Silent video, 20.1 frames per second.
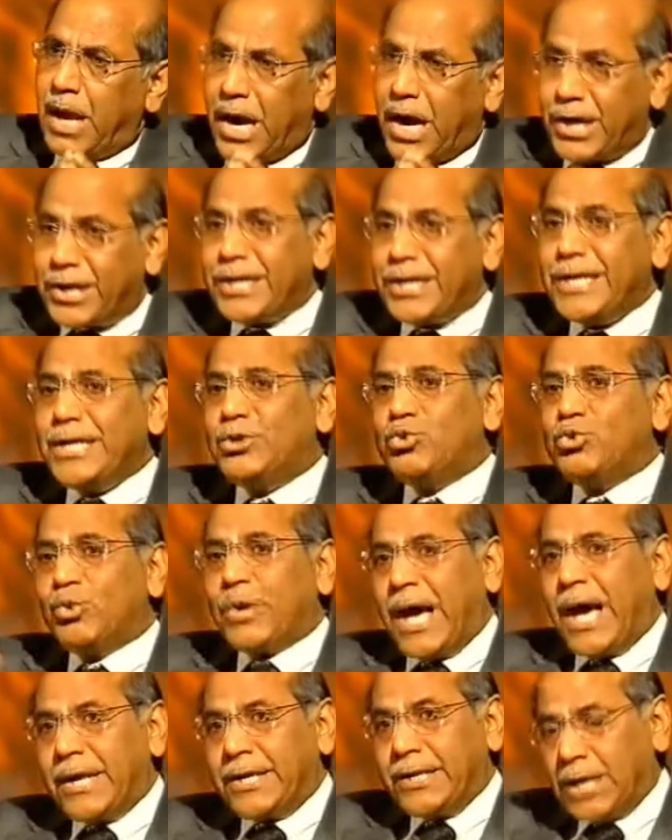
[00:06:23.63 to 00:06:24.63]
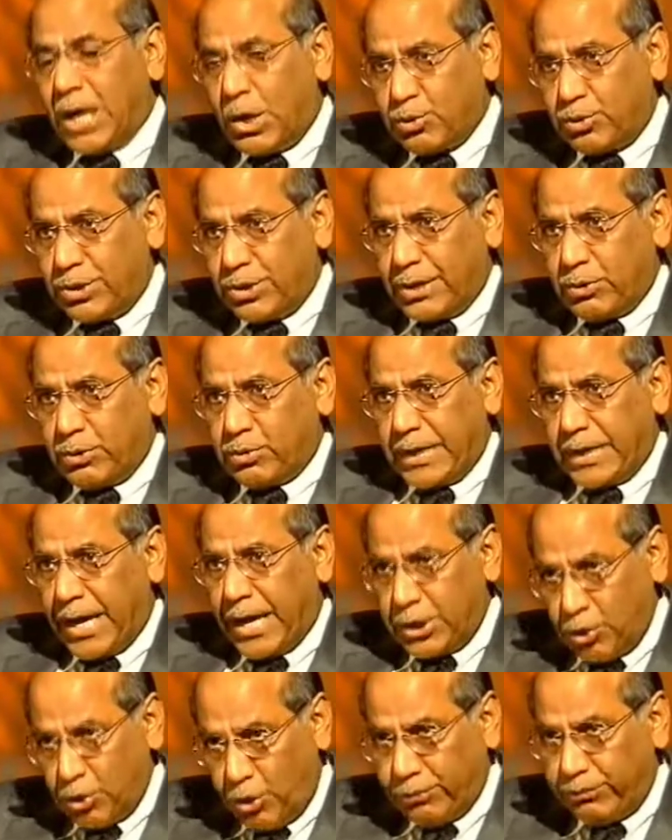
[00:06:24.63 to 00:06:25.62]
agreed to carry
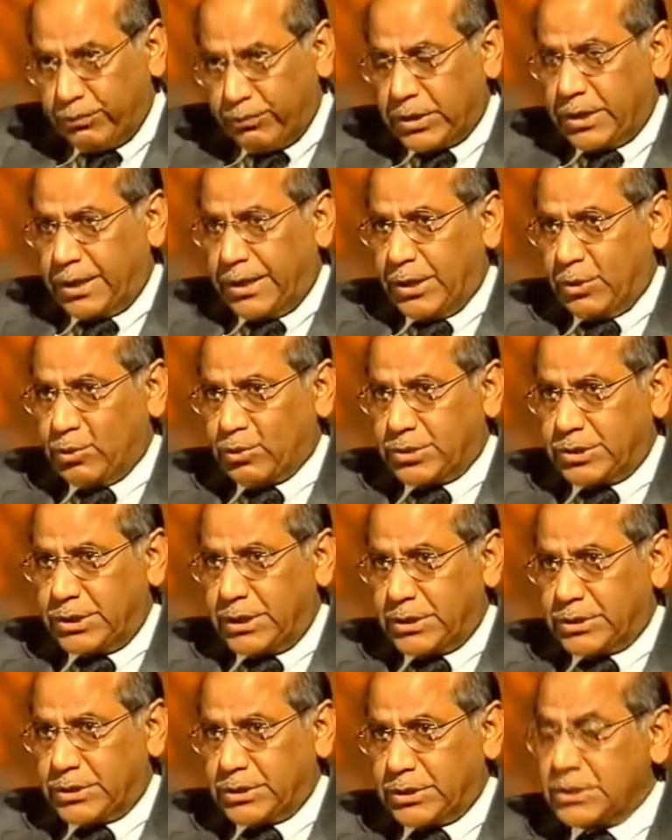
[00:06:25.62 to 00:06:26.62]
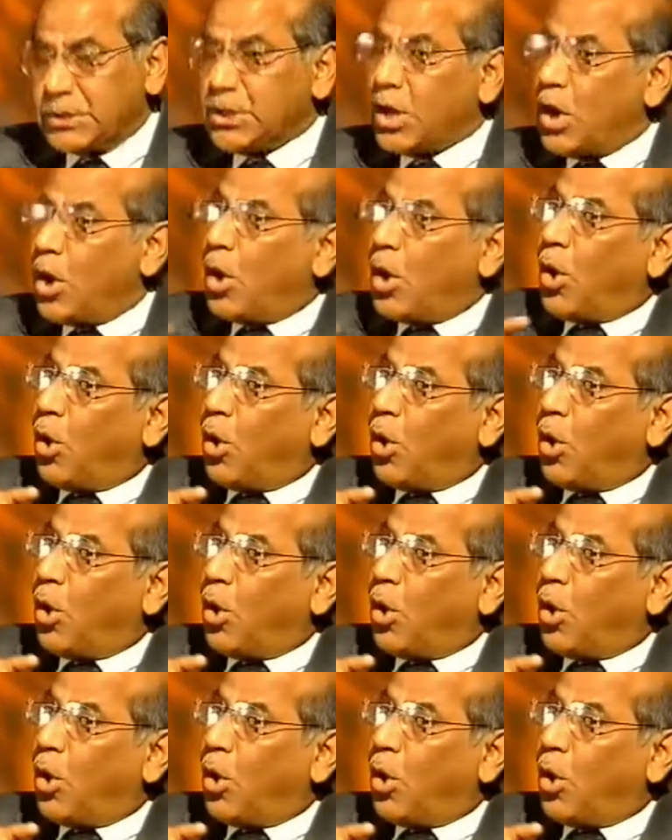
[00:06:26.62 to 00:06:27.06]
on with the negotiations